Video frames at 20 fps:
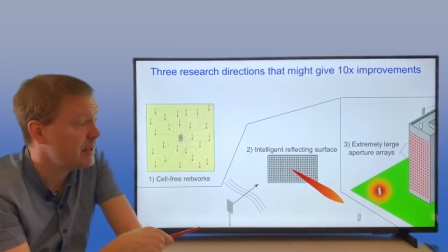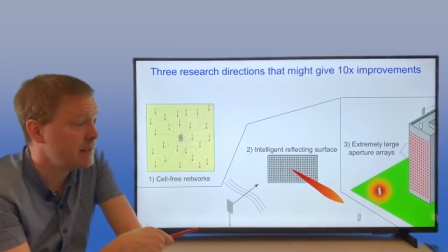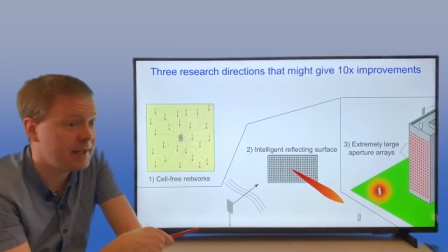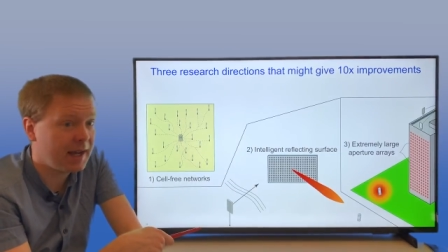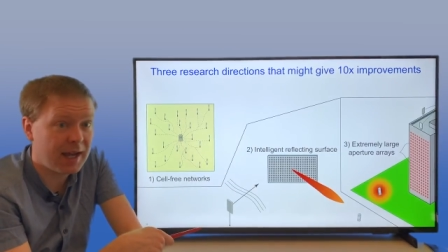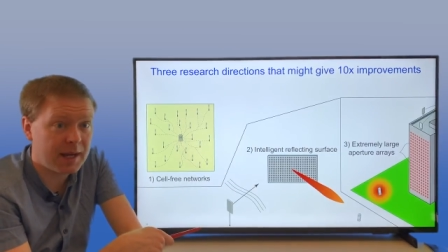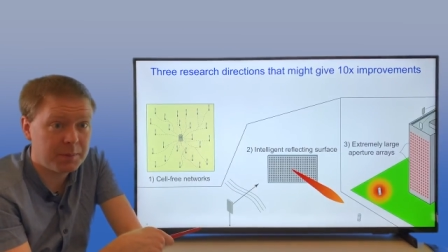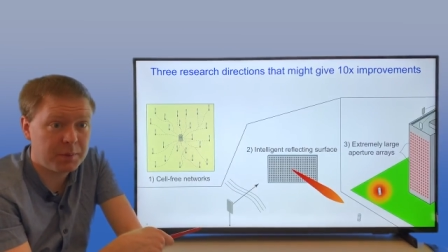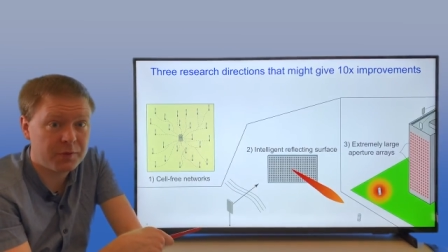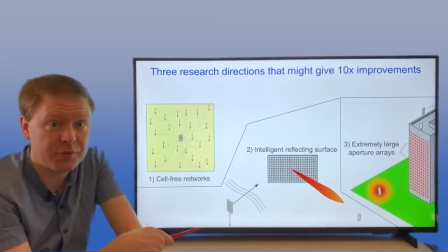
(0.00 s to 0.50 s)

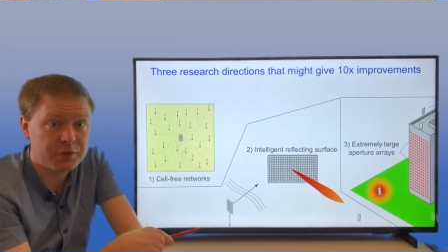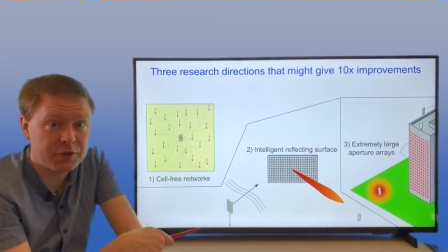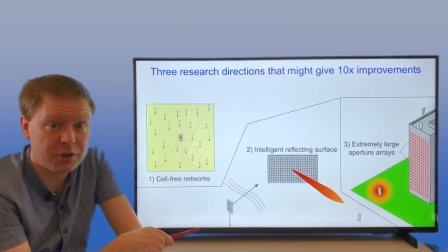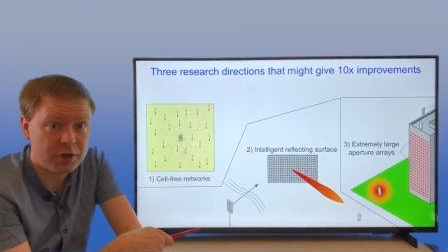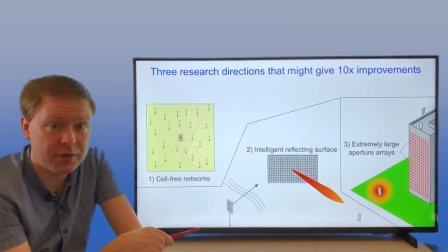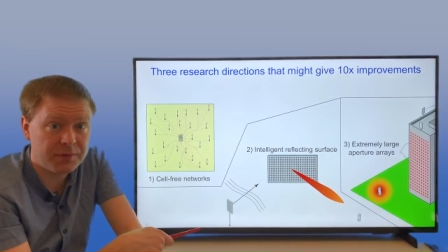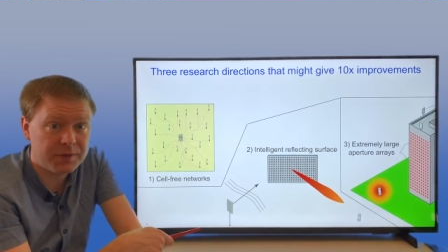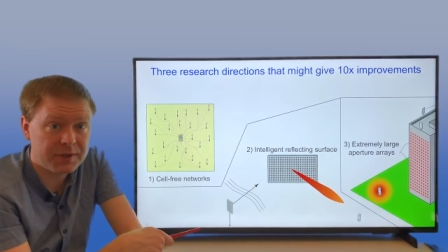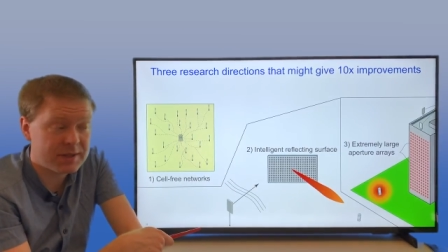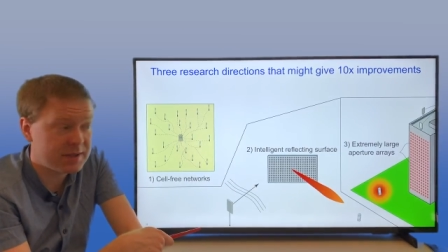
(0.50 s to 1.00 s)
type of
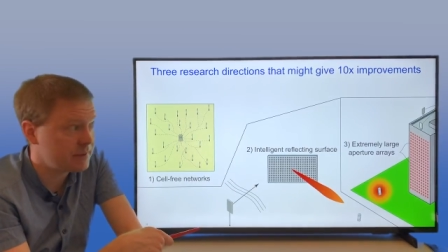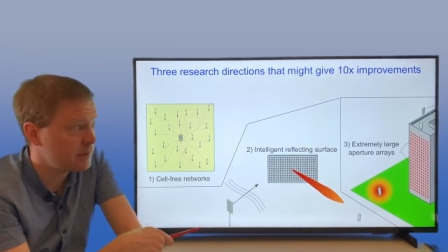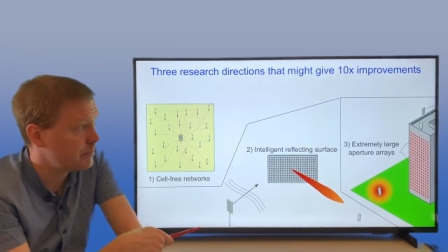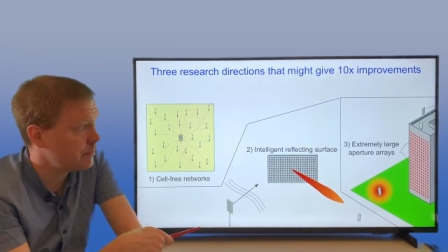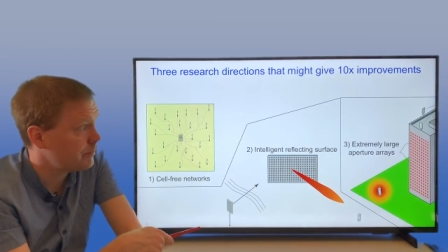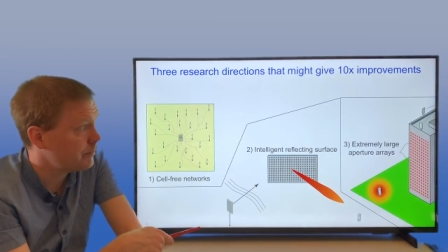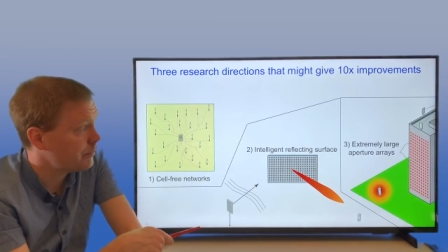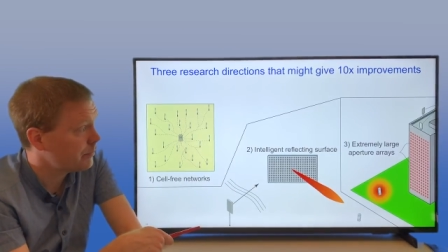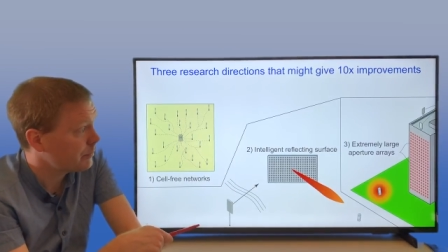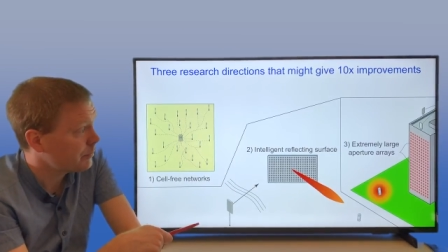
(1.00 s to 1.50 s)
surface.
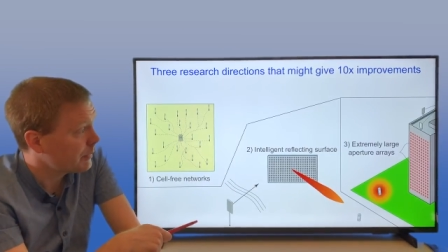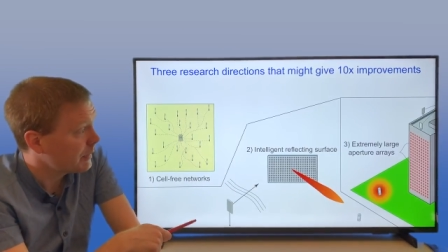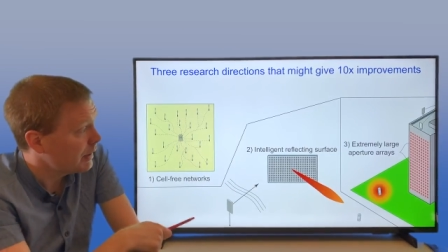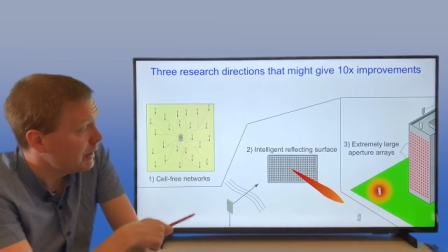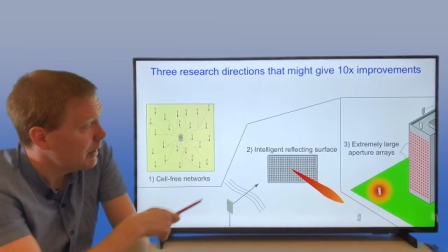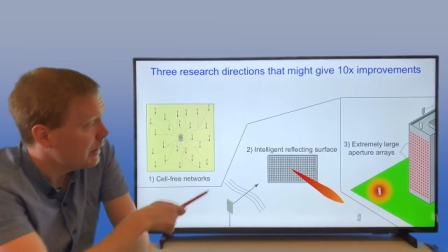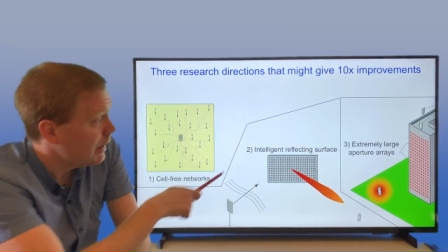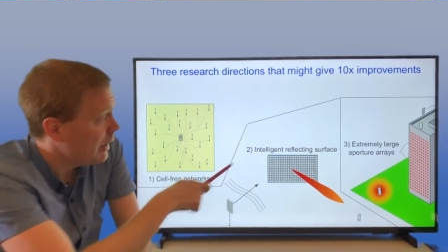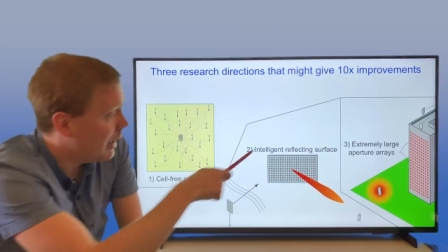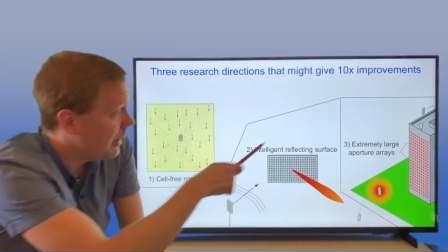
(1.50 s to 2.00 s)

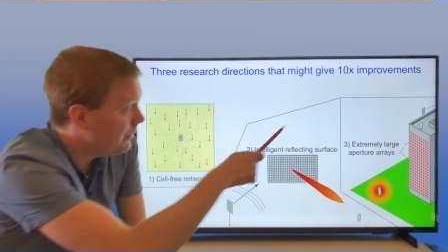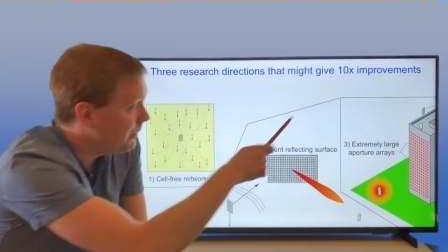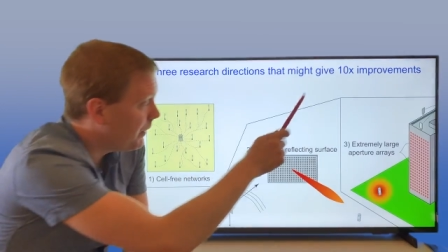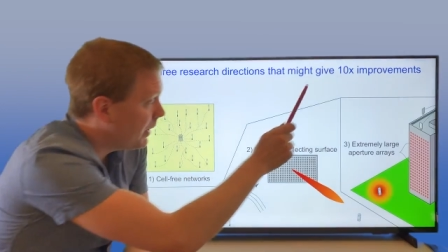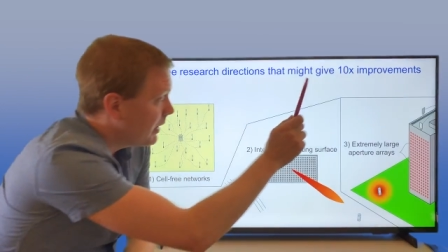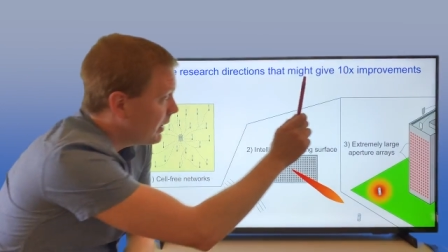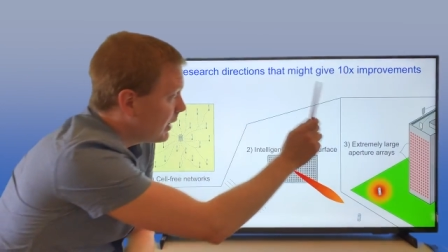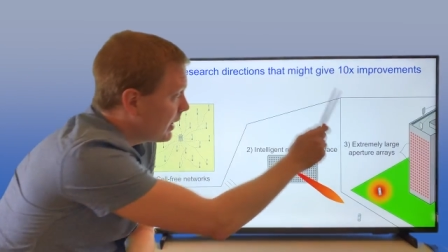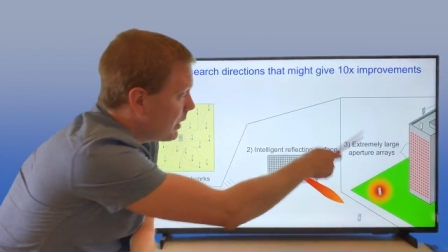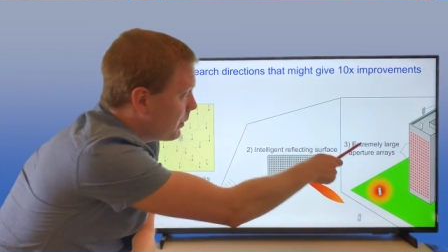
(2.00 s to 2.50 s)
And
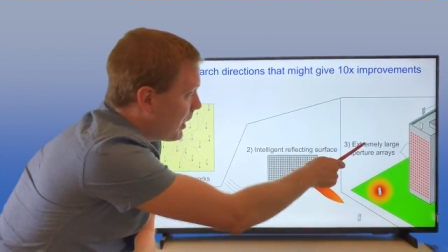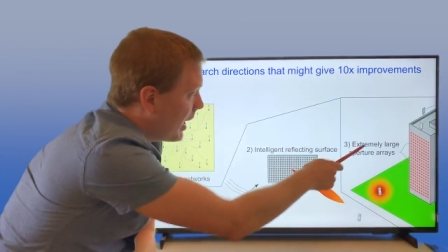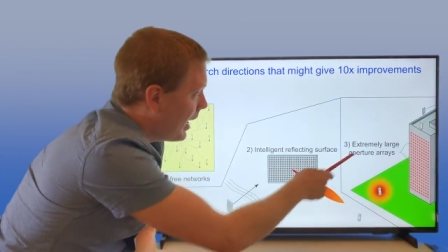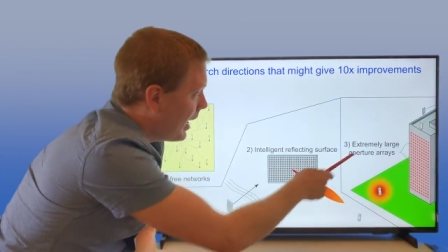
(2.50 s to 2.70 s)
finally, we